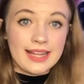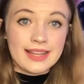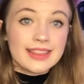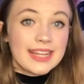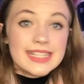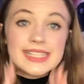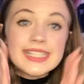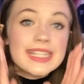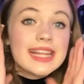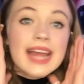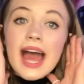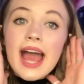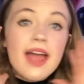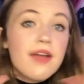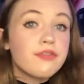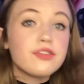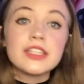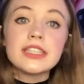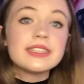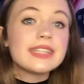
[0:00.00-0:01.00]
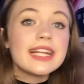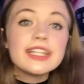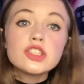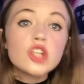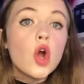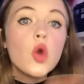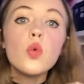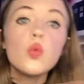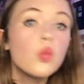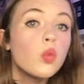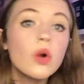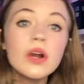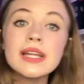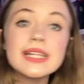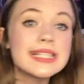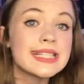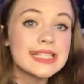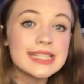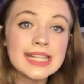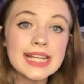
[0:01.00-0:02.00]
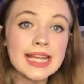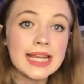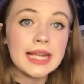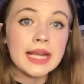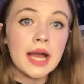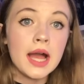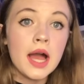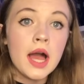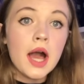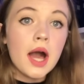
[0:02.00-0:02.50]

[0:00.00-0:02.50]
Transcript: They see that every... They don't want to see